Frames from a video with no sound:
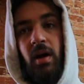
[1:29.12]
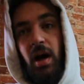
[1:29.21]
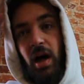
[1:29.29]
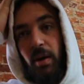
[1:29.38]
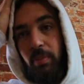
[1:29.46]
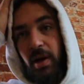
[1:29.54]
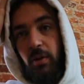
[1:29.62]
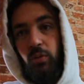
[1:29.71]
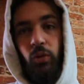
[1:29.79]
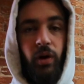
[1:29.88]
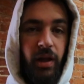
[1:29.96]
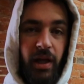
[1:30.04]
uh, but it
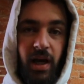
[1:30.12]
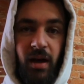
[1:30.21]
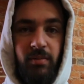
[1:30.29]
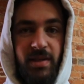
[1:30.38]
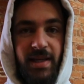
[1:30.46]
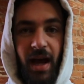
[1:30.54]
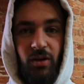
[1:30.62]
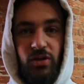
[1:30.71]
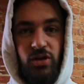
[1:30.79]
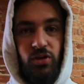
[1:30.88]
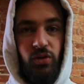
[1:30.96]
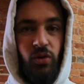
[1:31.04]
really comes down
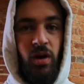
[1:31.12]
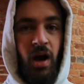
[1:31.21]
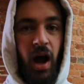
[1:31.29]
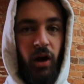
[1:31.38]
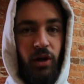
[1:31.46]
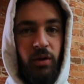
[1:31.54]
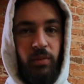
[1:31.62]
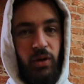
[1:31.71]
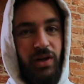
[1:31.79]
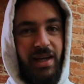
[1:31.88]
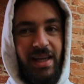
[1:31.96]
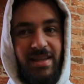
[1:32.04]
to our
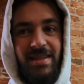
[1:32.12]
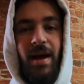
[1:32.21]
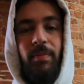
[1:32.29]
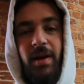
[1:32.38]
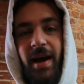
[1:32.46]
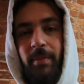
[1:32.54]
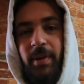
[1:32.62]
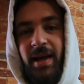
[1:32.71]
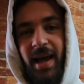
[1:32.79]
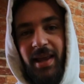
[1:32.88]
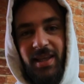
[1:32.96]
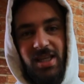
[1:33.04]
community stepping up
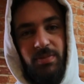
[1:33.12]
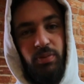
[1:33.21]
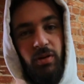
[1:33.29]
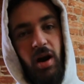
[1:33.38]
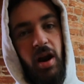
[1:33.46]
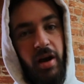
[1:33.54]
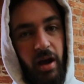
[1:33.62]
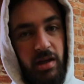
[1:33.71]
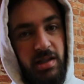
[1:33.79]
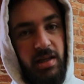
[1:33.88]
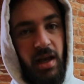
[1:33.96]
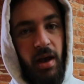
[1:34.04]
and these
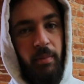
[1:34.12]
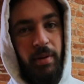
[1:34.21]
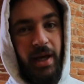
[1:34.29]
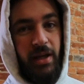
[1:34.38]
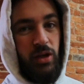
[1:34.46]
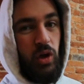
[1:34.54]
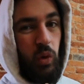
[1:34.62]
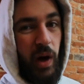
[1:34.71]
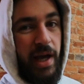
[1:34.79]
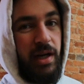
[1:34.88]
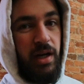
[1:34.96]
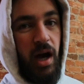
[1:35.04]
products being
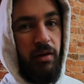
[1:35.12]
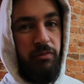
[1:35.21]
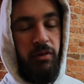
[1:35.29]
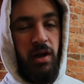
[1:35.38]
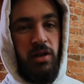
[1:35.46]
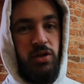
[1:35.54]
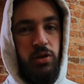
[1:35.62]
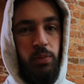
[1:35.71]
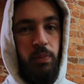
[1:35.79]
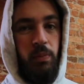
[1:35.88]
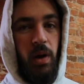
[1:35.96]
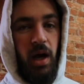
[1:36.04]
great enough to.
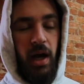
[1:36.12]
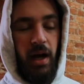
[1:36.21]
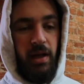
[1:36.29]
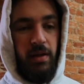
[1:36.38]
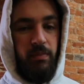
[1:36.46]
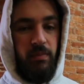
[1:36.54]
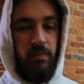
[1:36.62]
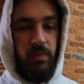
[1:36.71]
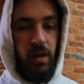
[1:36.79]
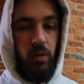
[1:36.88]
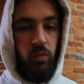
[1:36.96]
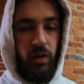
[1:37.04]
Uh,
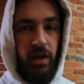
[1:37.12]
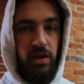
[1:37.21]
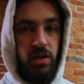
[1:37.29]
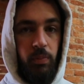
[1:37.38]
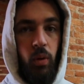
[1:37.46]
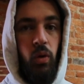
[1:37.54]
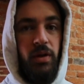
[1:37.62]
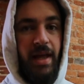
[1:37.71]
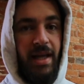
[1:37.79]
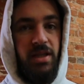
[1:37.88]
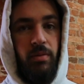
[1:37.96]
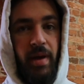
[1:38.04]
you know, really support
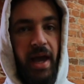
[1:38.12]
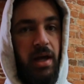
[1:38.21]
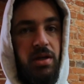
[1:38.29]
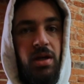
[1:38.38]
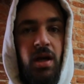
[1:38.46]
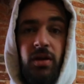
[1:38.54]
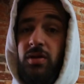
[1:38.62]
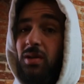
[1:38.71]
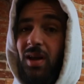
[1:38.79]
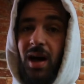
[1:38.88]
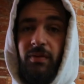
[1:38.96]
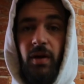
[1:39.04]
that demand. There's a
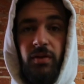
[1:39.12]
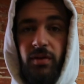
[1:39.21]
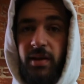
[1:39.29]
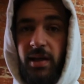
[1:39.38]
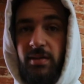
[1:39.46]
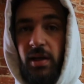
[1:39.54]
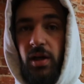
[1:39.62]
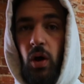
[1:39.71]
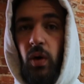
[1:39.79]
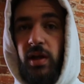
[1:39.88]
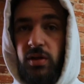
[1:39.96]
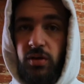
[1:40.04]
lot of other things that
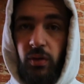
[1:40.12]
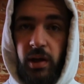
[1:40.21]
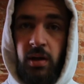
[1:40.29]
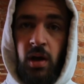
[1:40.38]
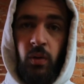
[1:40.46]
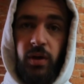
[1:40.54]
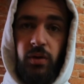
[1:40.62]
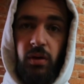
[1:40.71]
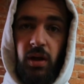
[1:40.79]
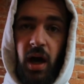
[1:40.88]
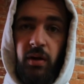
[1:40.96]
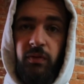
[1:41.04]
go into it. We do a
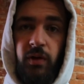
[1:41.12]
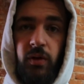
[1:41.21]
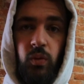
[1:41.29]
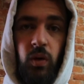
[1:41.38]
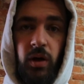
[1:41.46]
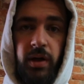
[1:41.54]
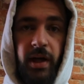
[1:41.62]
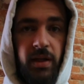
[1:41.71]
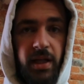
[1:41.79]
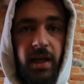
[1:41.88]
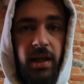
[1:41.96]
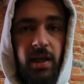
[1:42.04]
lot of good work on
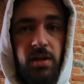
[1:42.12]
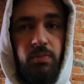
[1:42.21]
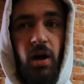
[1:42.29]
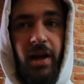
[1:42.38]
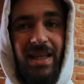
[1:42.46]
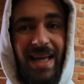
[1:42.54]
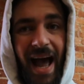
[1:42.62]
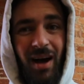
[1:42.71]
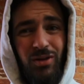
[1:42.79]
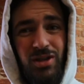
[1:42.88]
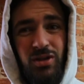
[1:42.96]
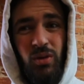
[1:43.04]
getting these products
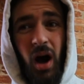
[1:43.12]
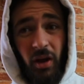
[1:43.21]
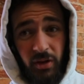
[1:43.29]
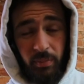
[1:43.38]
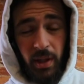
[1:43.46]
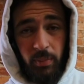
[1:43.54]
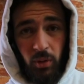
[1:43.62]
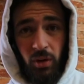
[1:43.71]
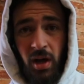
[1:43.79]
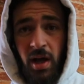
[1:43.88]
out to other people